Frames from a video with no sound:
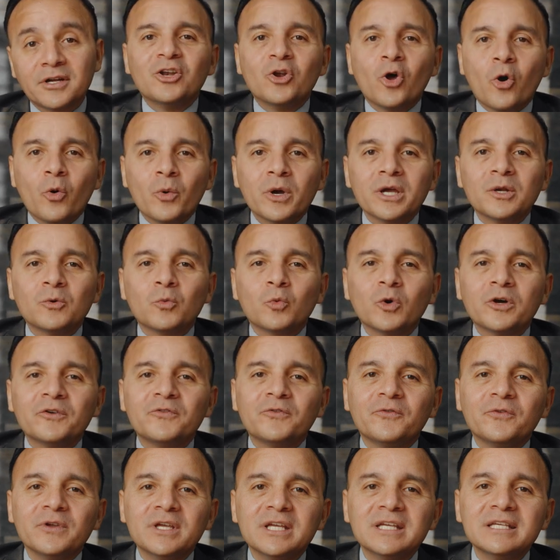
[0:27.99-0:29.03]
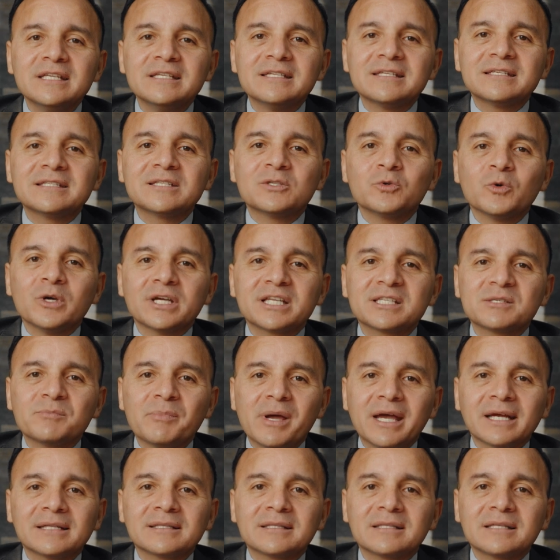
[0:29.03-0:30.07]
knowing what fees to
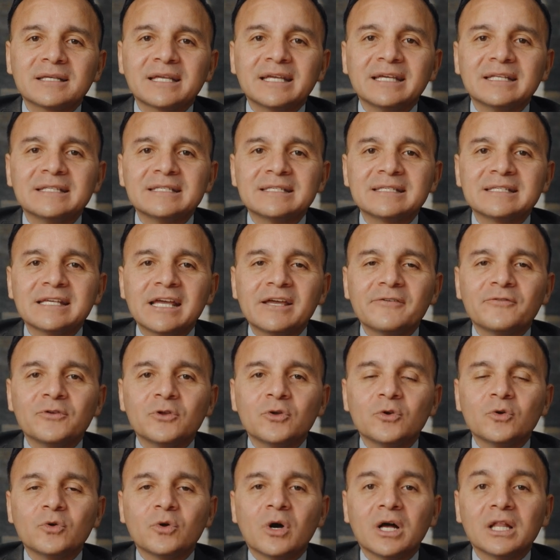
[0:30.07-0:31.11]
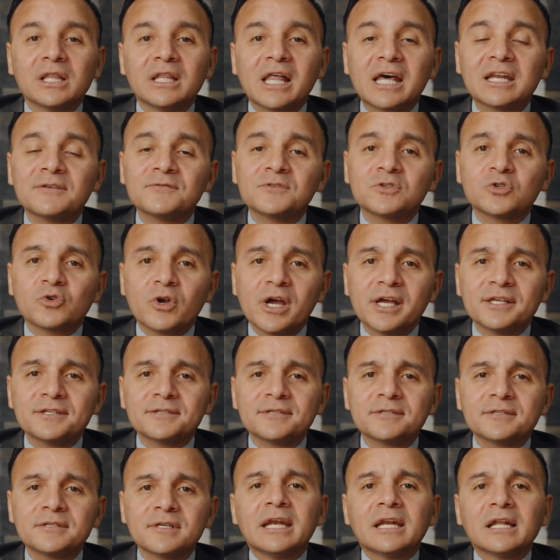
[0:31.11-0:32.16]
expect can save you a lot of
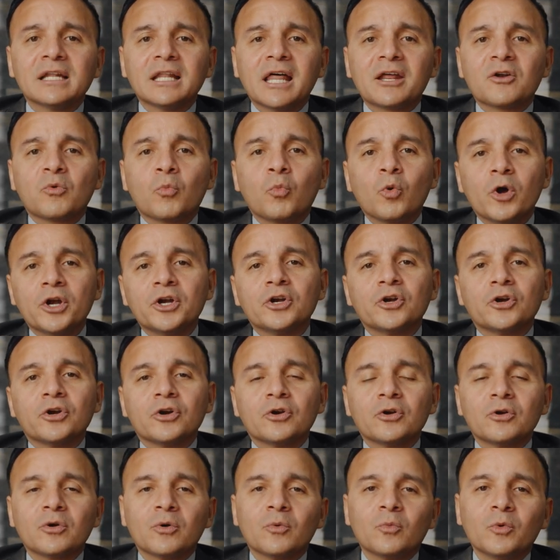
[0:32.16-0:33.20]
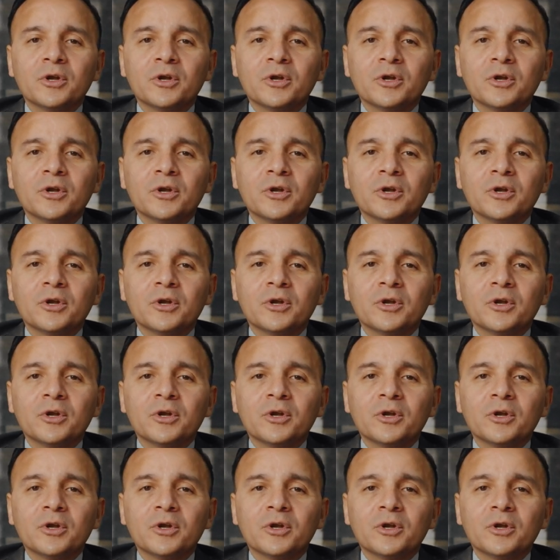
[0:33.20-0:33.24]
stress and a lot of wonder